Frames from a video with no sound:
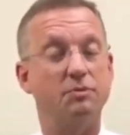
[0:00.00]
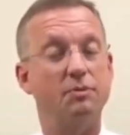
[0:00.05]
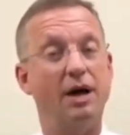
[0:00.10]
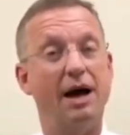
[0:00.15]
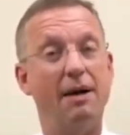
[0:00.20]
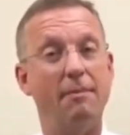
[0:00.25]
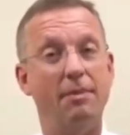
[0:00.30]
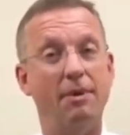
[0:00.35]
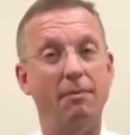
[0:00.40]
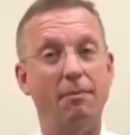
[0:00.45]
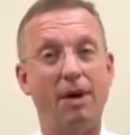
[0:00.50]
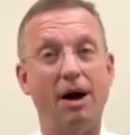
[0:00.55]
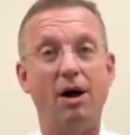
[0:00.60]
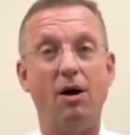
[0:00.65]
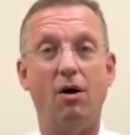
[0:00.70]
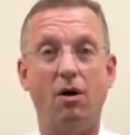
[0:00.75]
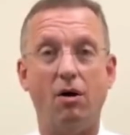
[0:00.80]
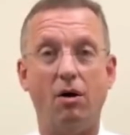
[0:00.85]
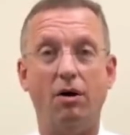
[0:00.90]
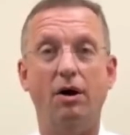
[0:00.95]
And I've been
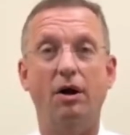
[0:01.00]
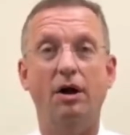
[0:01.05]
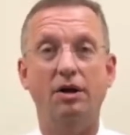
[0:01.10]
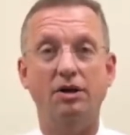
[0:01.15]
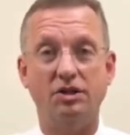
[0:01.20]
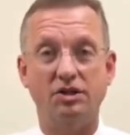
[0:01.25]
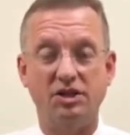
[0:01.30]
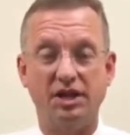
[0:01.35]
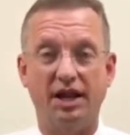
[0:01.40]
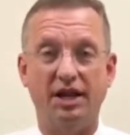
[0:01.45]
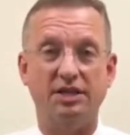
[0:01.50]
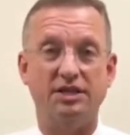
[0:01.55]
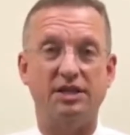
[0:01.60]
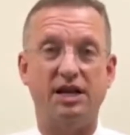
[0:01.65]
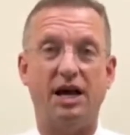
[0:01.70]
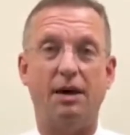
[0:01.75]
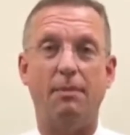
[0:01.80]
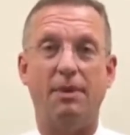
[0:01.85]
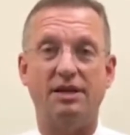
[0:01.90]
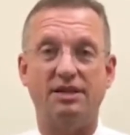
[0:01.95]
my honor to
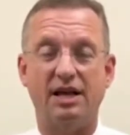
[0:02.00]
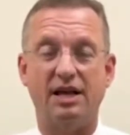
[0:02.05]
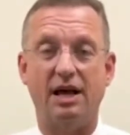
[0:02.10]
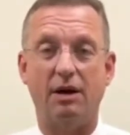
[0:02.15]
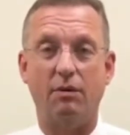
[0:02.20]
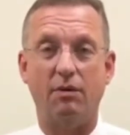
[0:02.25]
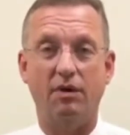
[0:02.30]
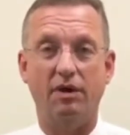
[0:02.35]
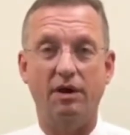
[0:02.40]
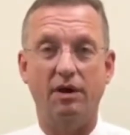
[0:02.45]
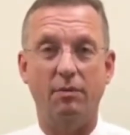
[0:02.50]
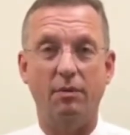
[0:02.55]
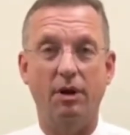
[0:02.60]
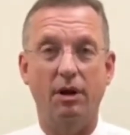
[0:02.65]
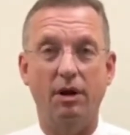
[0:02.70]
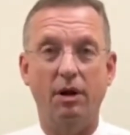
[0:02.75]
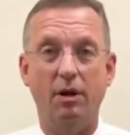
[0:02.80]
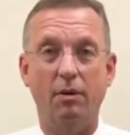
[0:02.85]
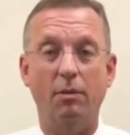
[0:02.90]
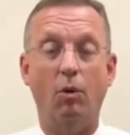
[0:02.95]
stand side by side with
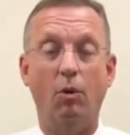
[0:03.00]
him.